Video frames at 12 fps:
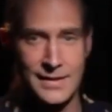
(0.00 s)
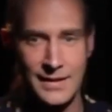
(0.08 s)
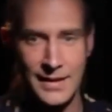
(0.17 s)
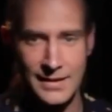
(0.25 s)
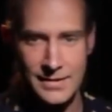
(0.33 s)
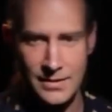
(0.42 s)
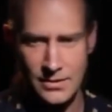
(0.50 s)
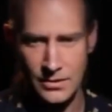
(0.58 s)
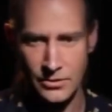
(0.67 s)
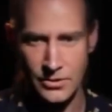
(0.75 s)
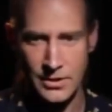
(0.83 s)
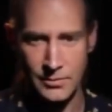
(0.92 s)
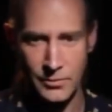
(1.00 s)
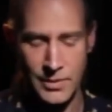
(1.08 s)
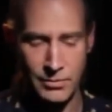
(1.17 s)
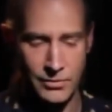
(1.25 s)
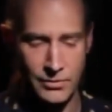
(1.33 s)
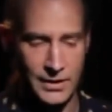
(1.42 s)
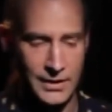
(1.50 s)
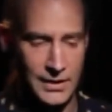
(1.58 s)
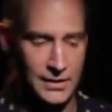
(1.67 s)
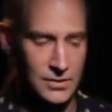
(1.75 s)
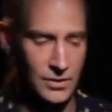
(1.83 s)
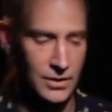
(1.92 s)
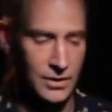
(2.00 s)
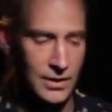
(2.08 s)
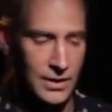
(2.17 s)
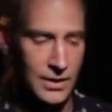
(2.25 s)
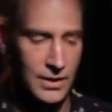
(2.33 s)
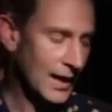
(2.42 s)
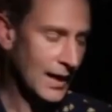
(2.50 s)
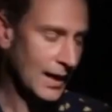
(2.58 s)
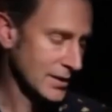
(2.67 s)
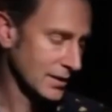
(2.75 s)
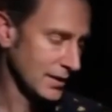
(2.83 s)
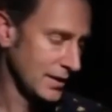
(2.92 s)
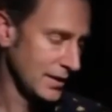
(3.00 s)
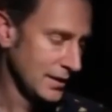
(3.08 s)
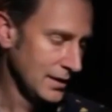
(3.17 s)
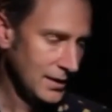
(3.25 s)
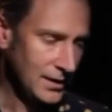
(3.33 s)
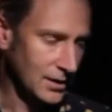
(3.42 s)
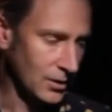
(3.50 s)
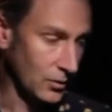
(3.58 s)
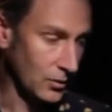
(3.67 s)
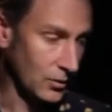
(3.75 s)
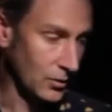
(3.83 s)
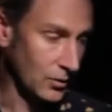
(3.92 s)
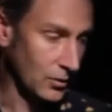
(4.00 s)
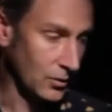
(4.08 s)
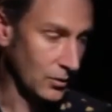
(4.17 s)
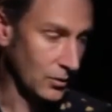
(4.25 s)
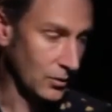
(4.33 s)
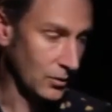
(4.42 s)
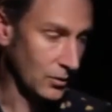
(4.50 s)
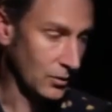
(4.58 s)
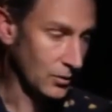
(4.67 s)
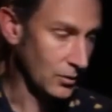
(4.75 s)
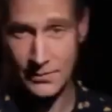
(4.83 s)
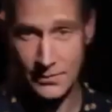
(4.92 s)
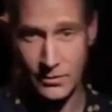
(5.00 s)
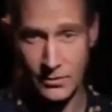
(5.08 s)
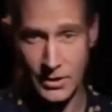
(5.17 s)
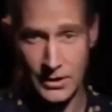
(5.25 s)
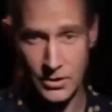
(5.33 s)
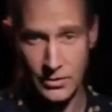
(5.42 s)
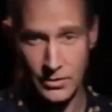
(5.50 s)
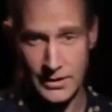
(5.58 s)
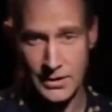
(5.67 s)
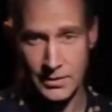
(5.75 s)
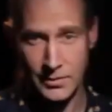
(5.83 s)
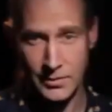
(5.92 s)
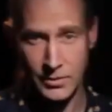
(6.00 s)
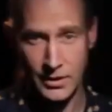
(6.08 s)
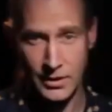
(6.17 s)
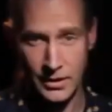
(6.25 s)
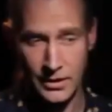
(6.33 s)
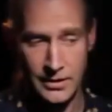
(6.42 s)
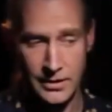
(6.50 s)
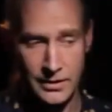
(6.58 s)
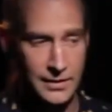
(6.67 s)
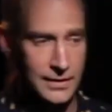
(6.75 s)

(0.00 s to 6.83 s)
That's the solution that people really need. So I think optically, unless somebody invents something really new, that's going to be really hard.